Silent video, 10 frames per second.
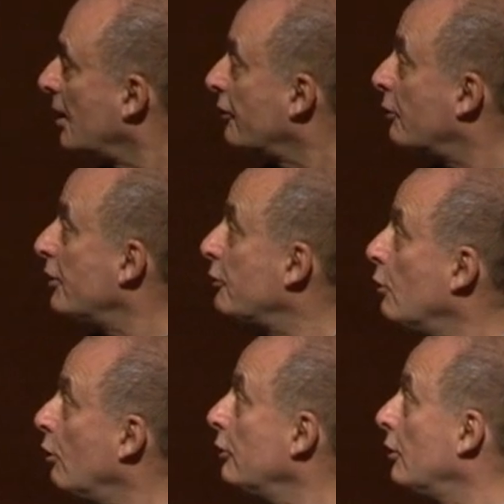So as you
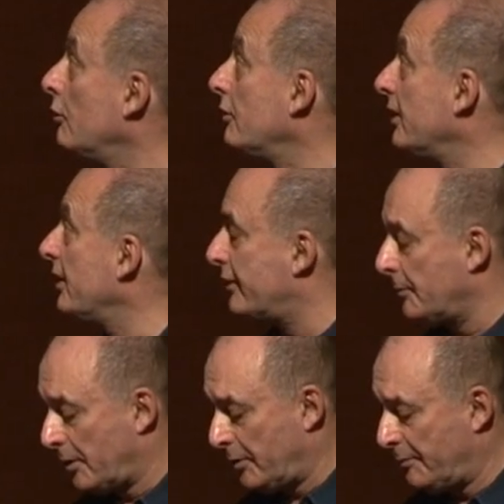all know, the
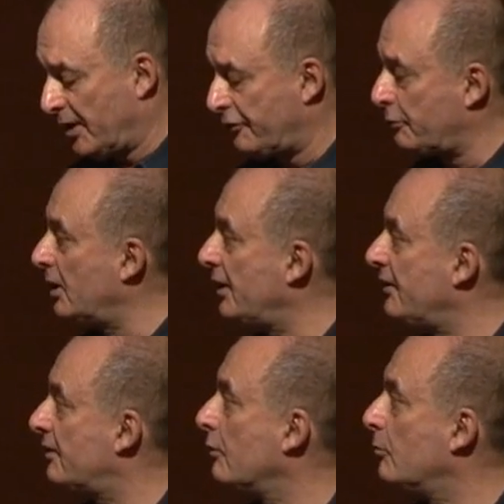NF-kappaB pathway
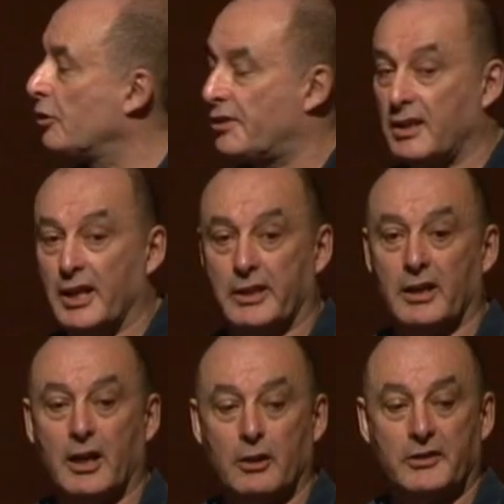is almost like
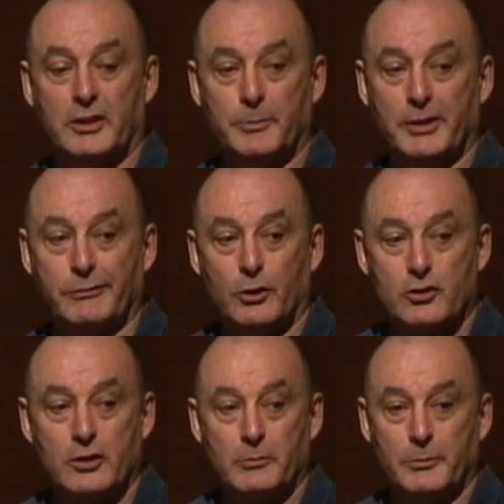a housekeeping
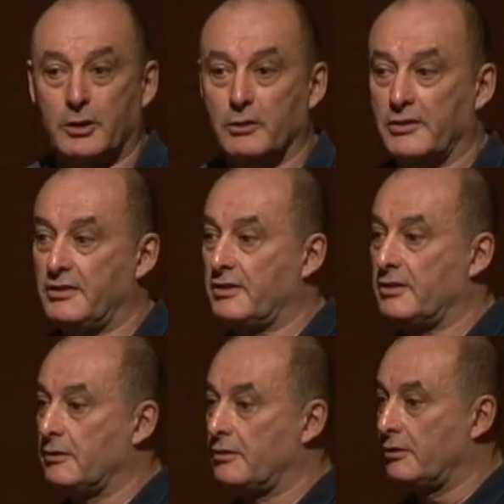function because
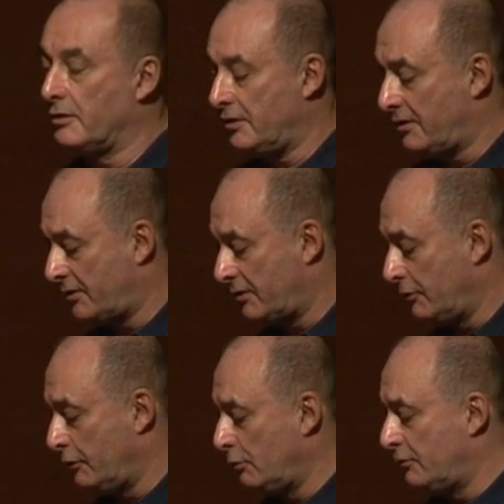it's
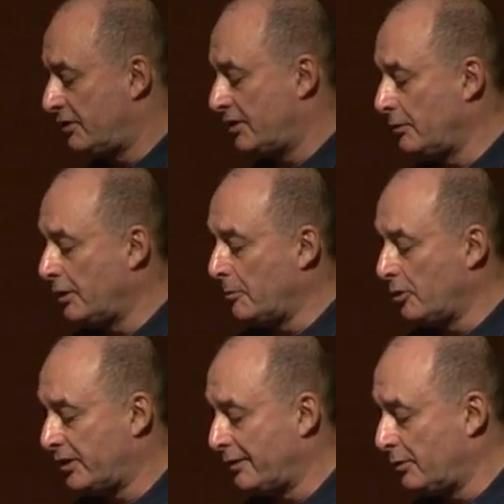used in
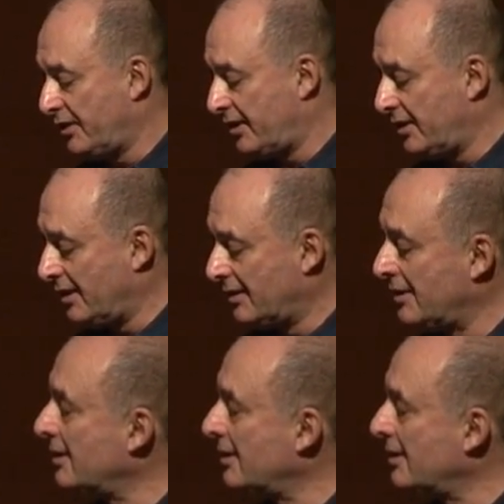about everything.